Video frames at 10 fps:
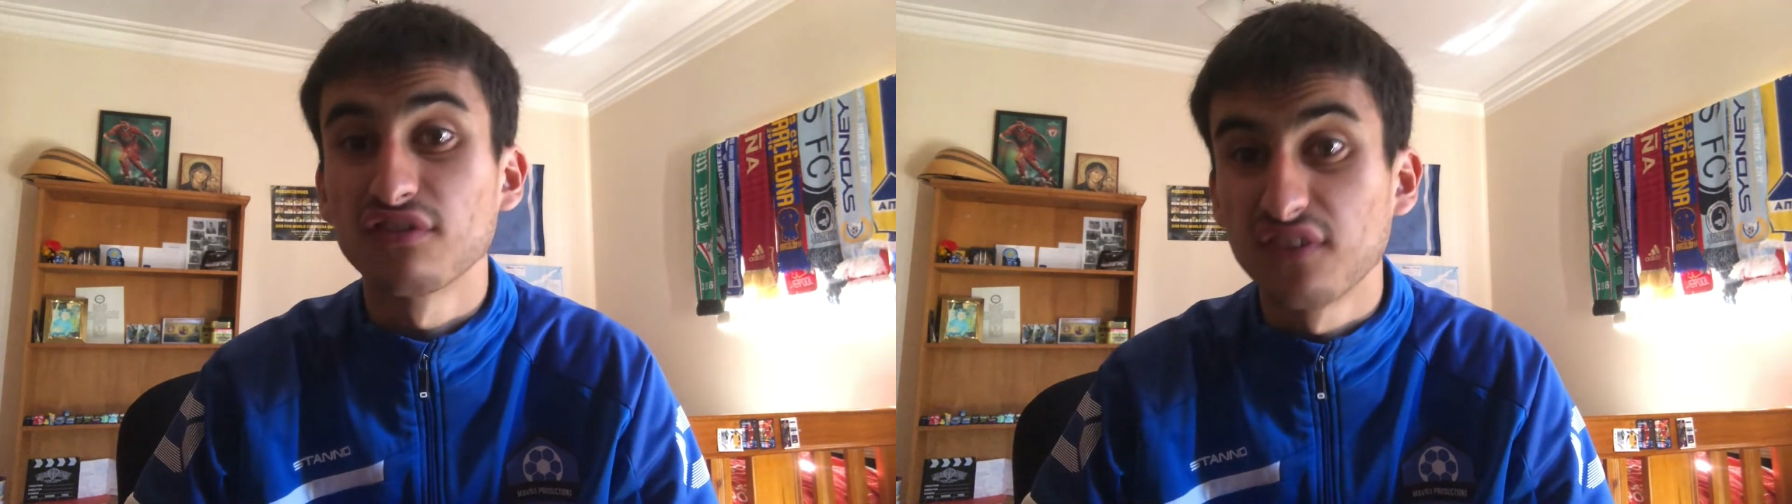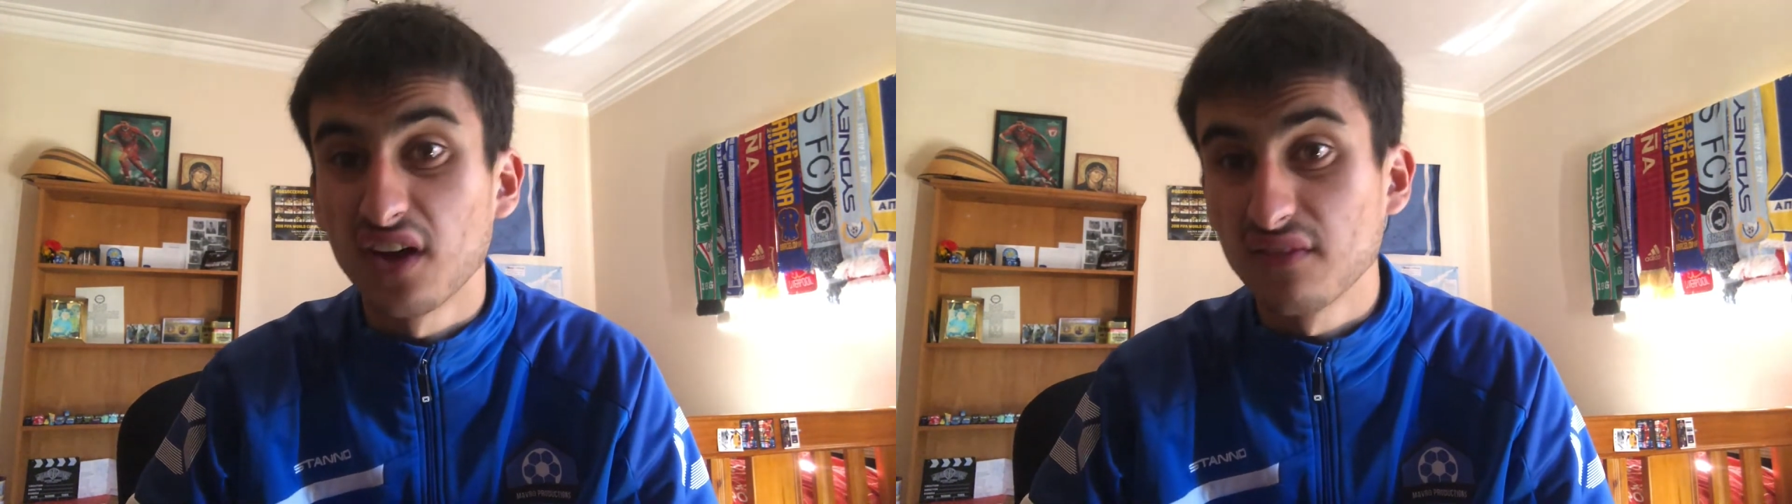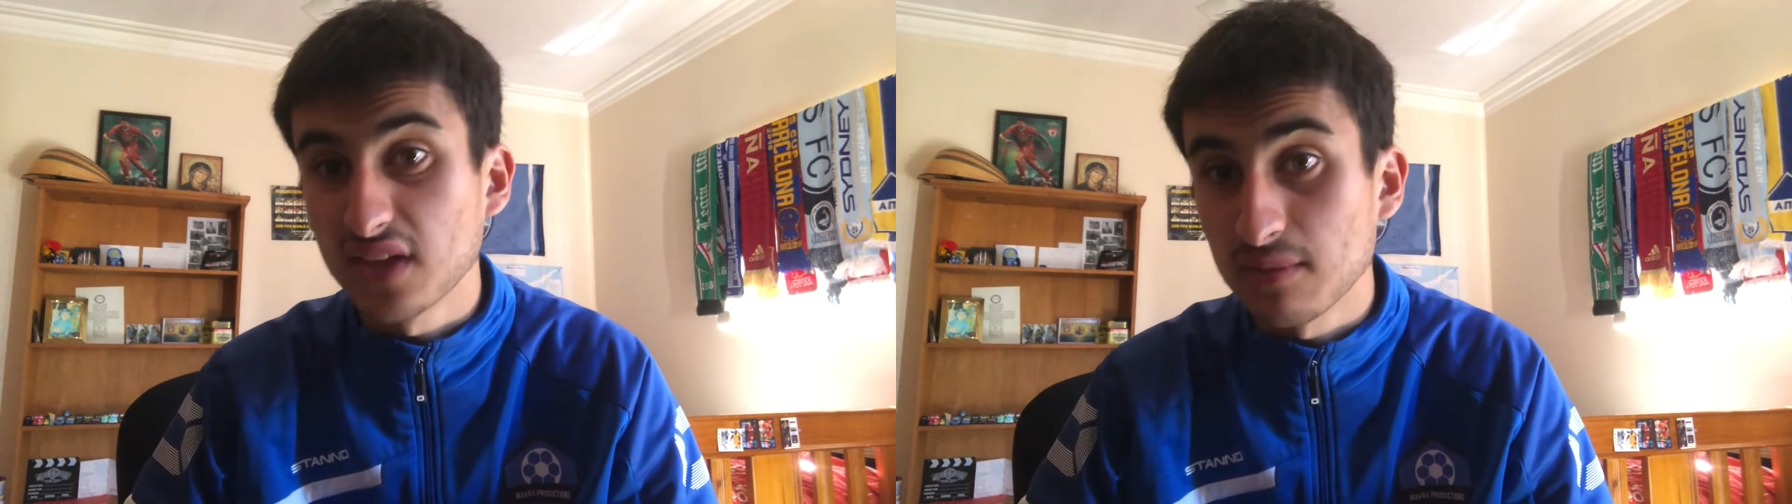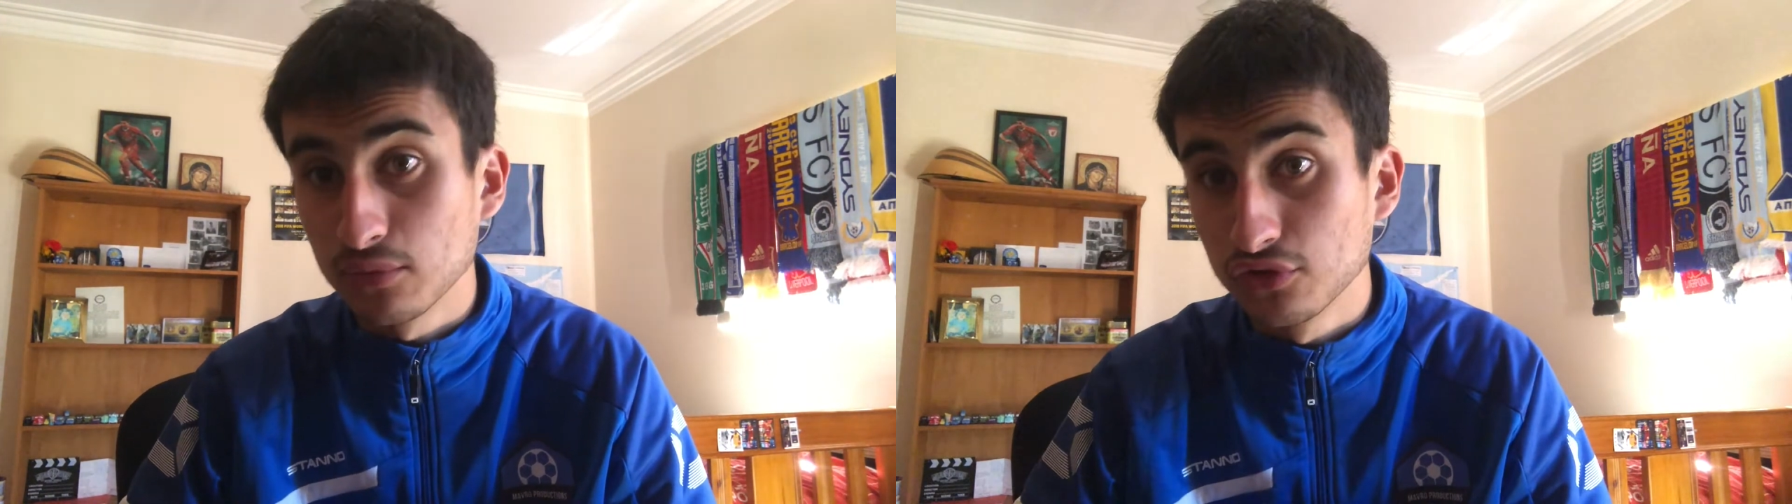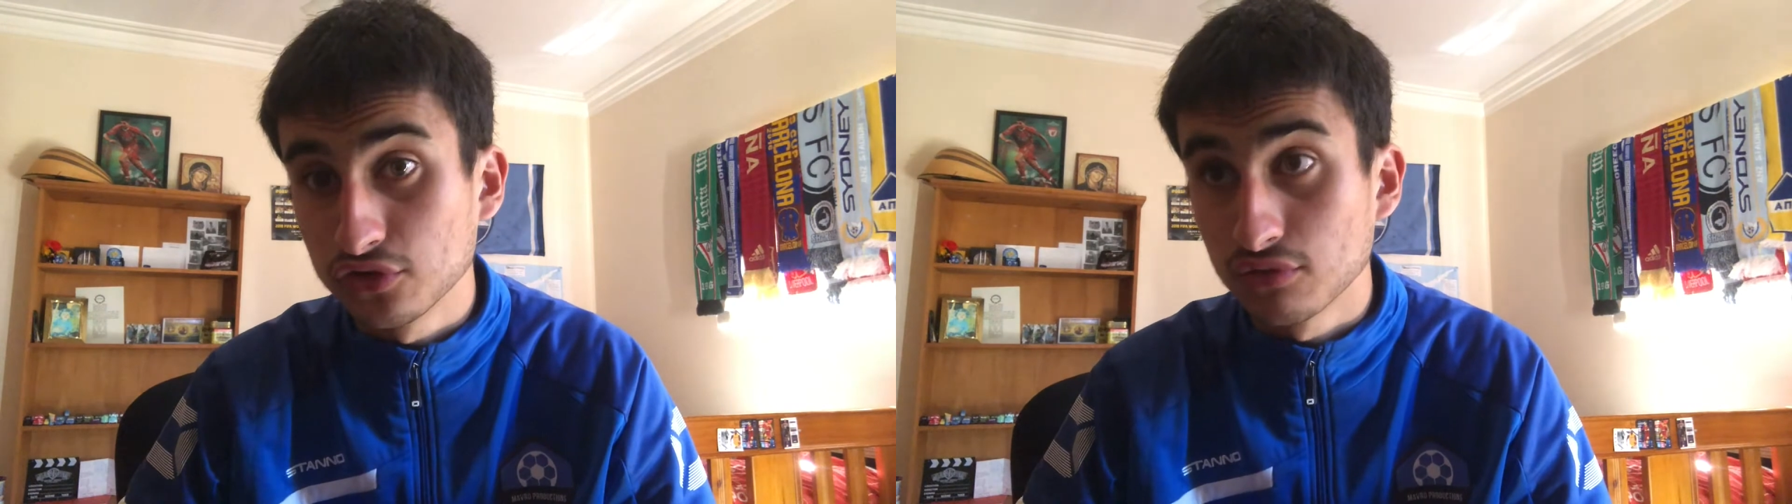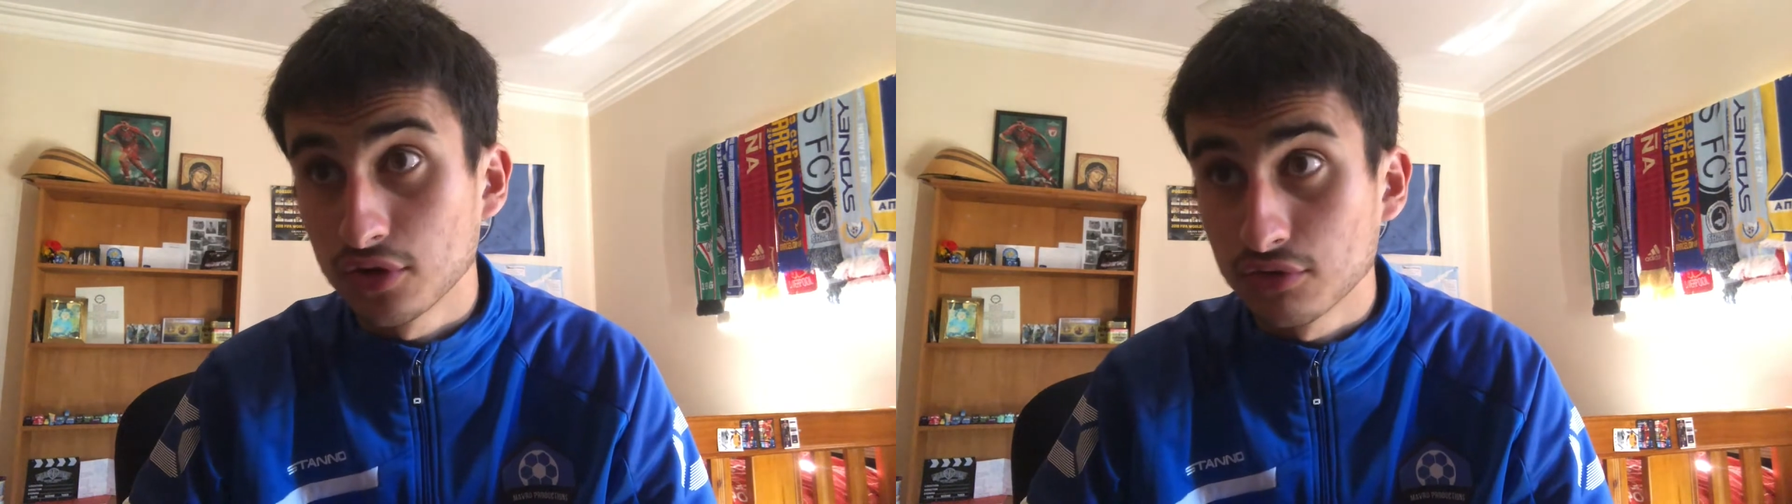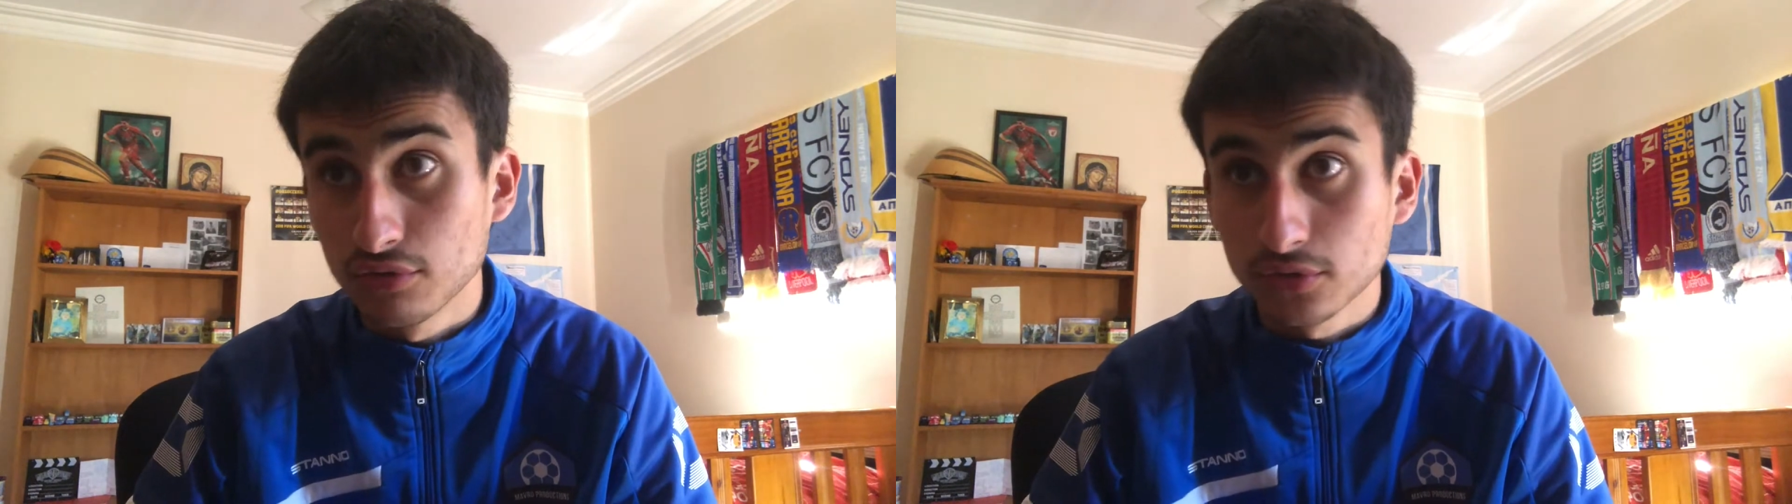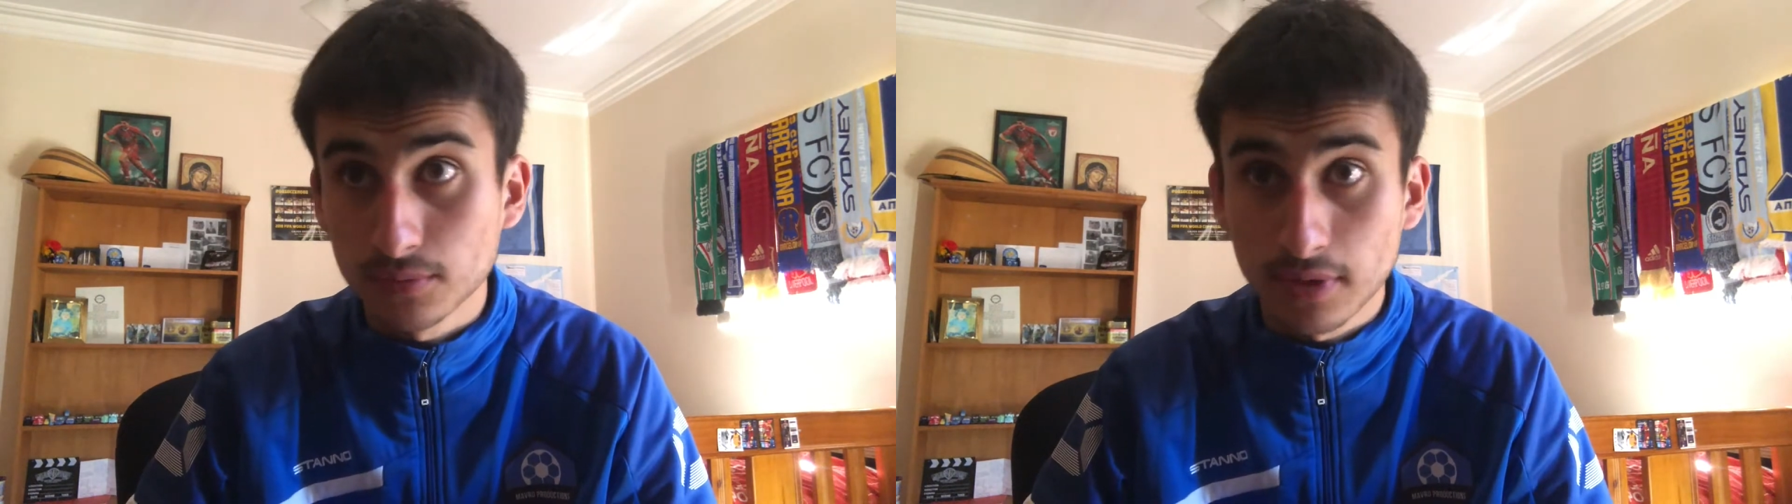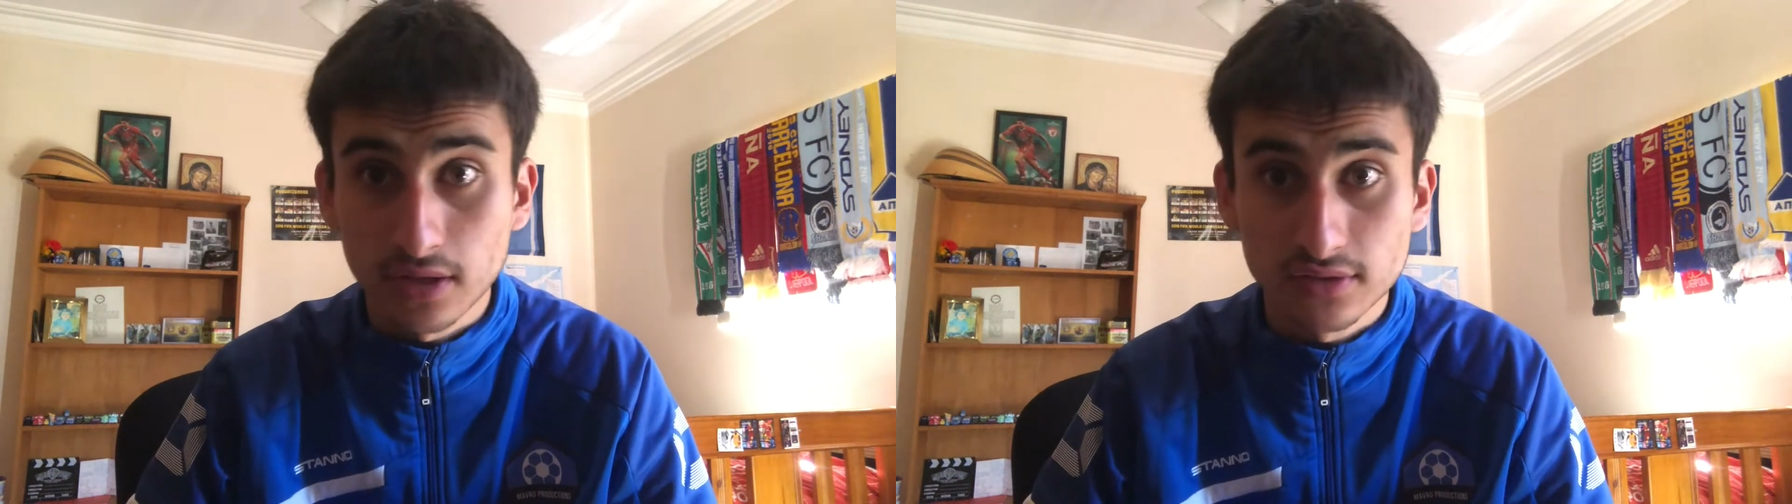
5-game losing run, Krys Talk